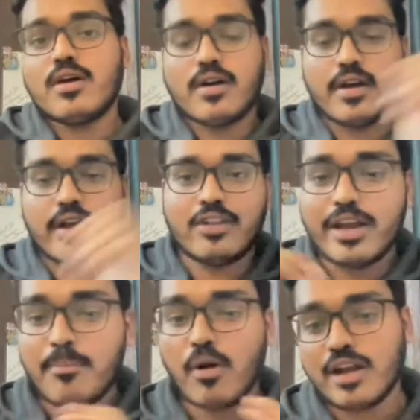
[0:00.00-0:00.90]
it's very
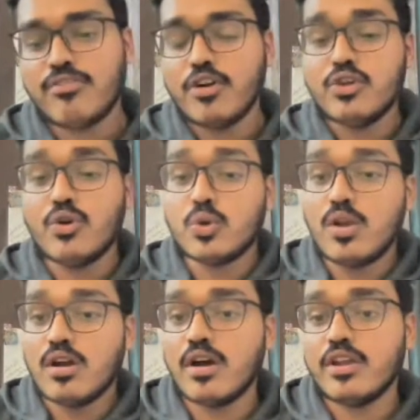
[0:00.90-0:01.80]
important for you to
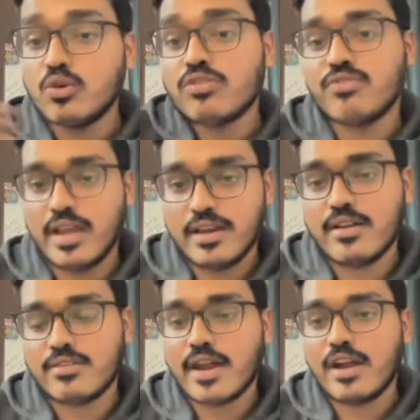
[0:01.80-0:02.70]
learn those failures,
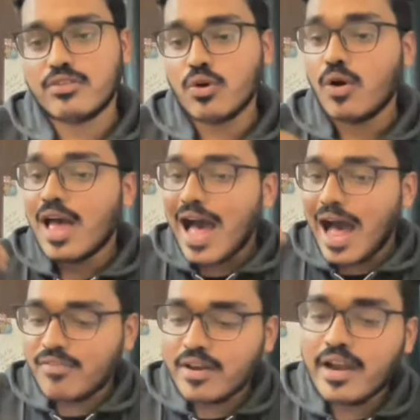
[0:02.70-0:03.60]
right? So after
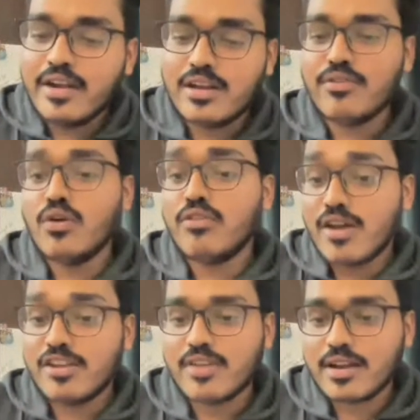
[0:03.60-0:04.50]
an interview, if you're
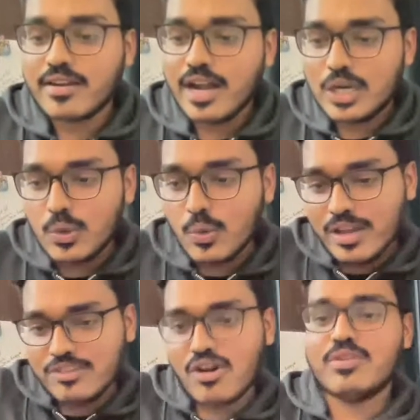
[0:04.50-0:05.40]
rejected, do reach out
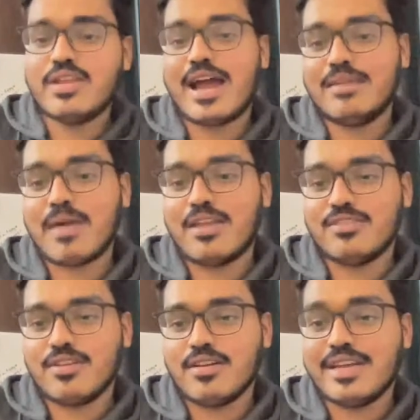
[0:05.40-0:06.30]
to the hiring
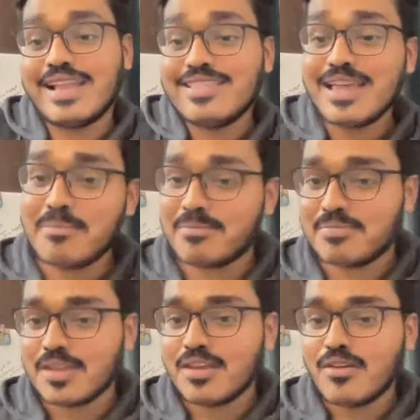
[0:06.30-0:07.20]
manager. Tell them,
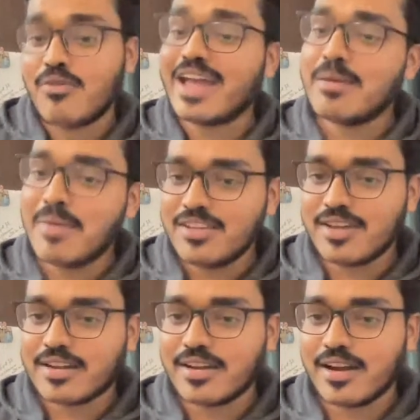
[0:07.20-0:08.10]
why am I rejected? They